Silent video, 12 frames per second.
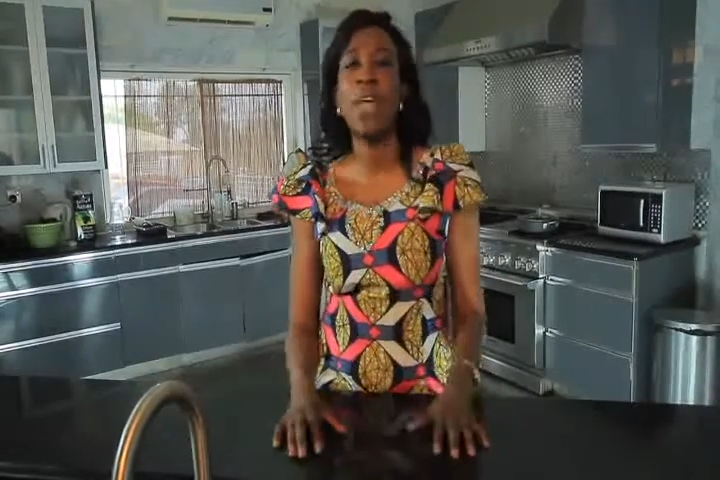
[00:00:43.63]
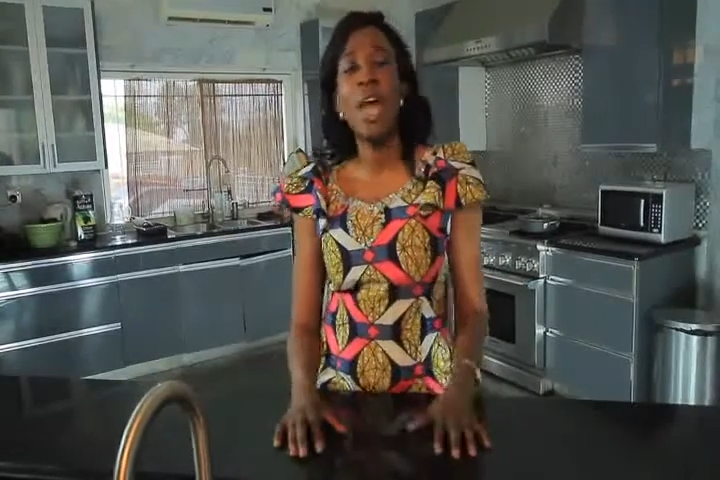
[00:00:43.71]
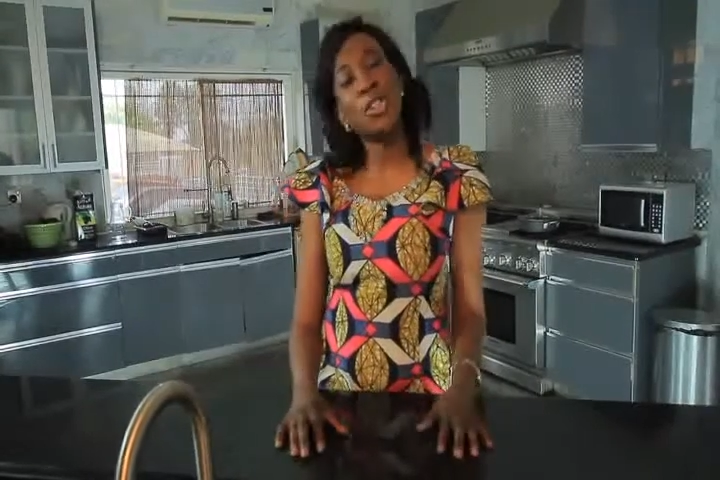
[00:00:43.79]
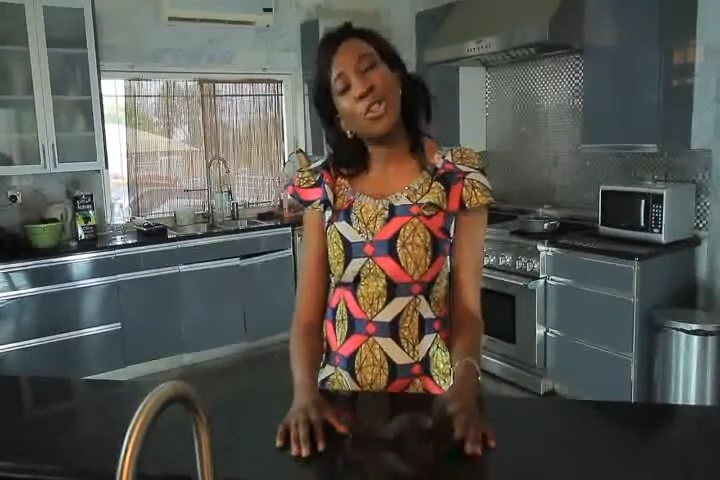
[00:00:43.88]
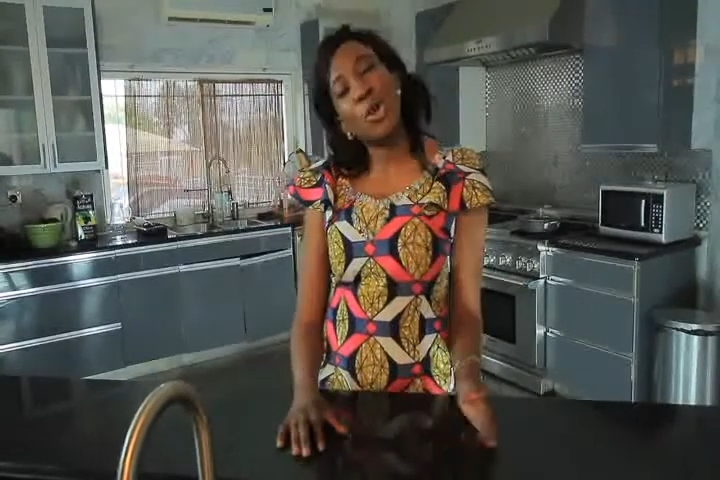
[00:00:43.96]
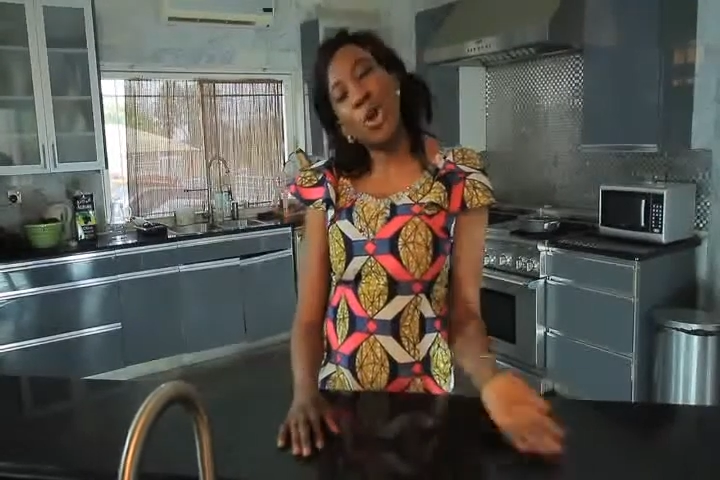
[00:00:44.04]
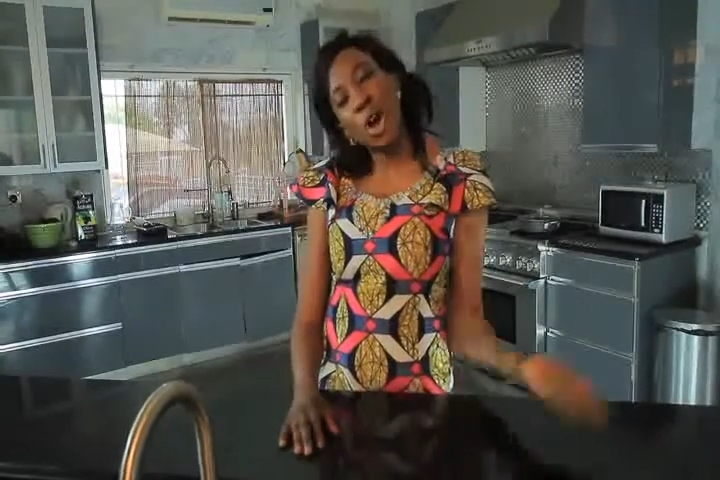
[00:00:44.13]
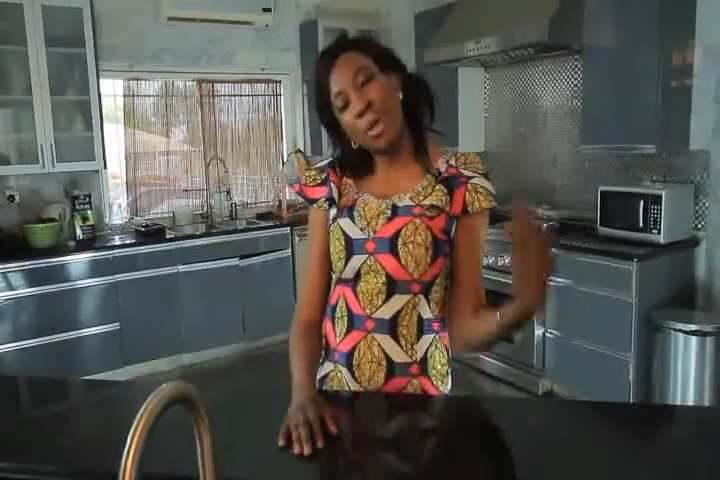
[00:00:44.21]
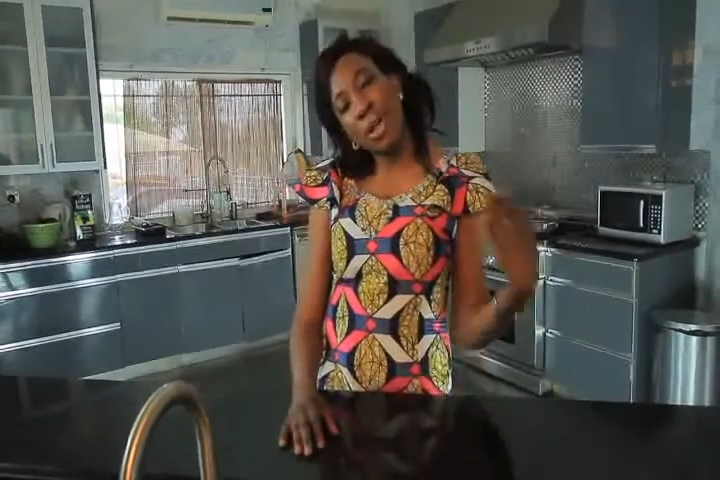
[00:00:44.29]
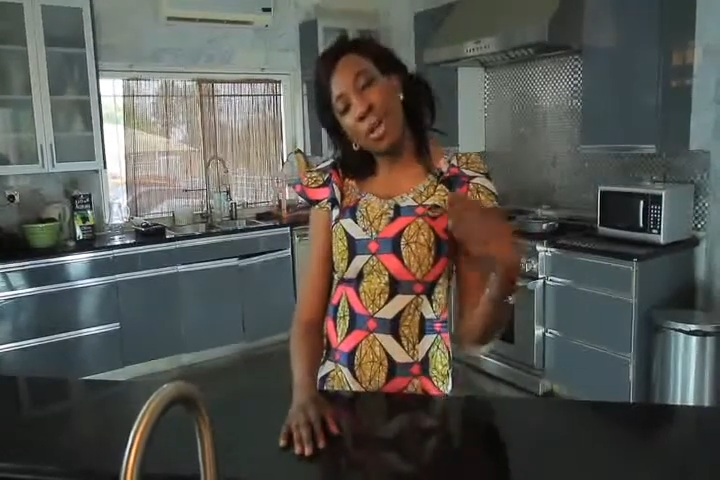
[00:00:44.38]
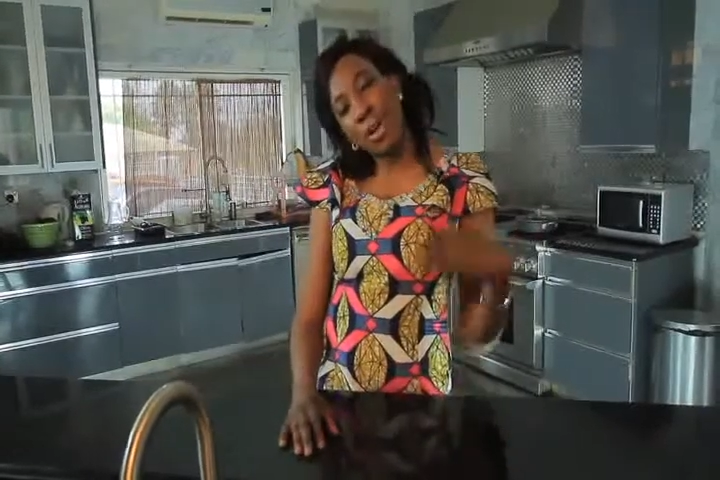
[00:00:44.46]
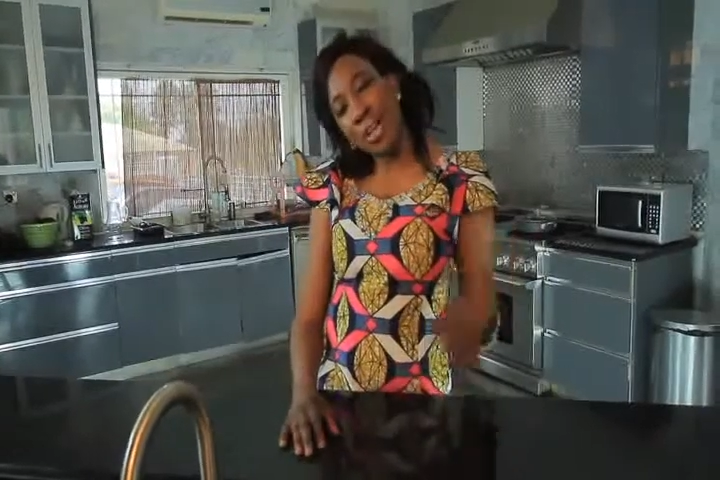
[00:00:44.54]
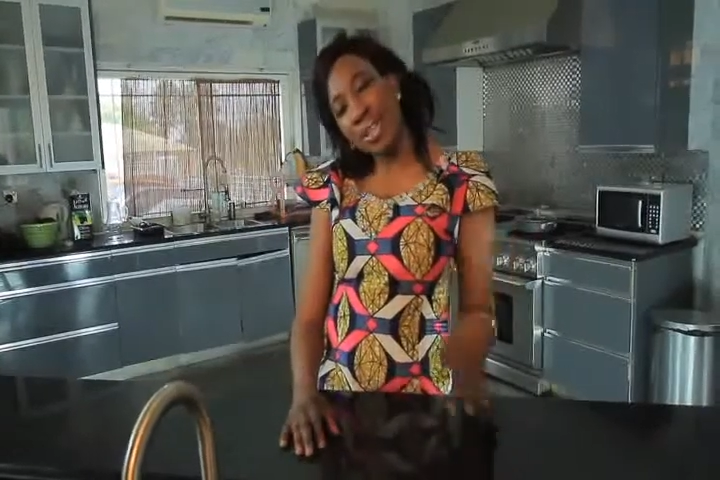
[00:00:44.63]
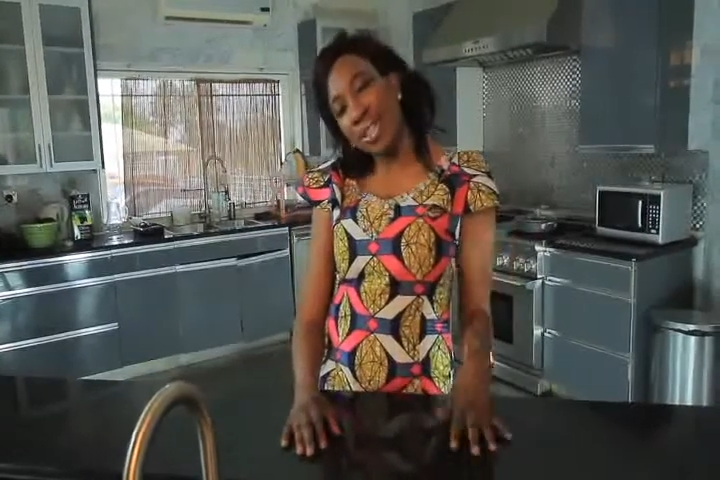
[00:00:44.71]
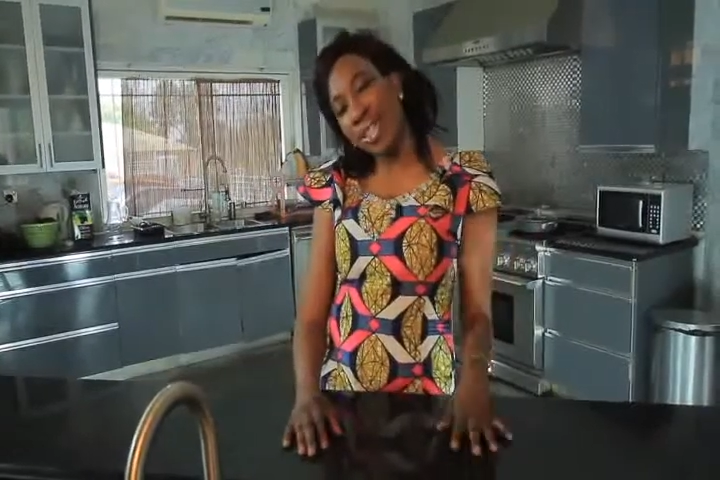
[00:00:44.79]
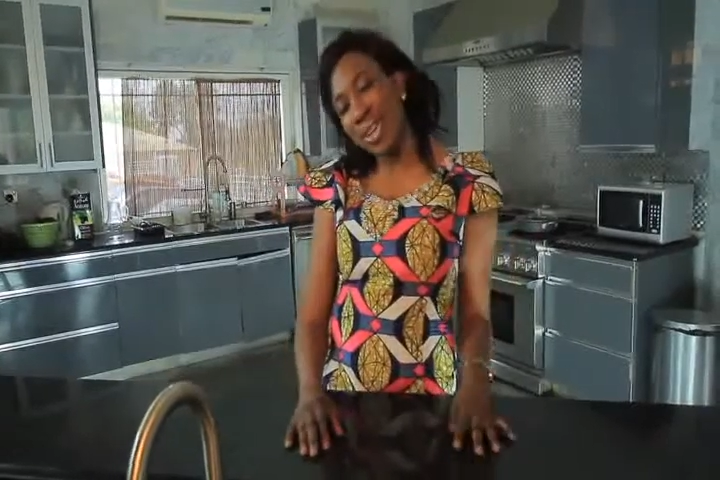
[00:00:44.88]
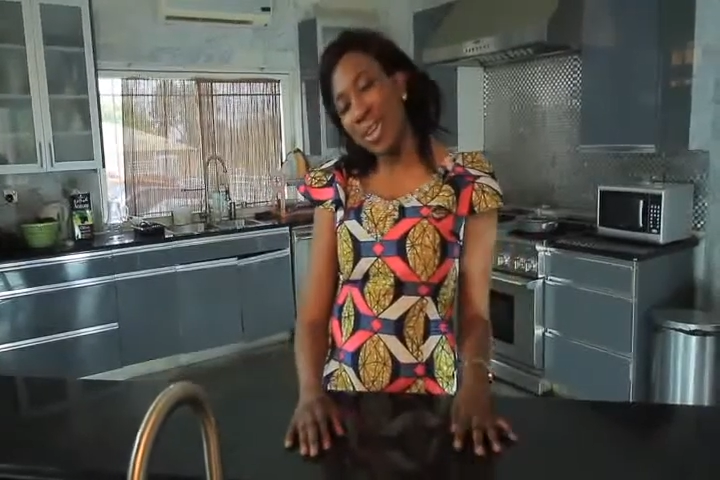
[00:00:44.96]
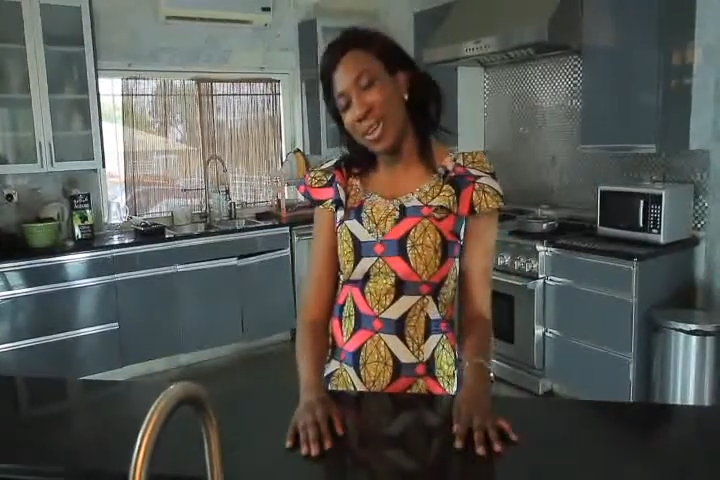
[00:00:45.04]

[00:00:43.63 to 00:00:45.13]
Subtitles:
So come along as I take you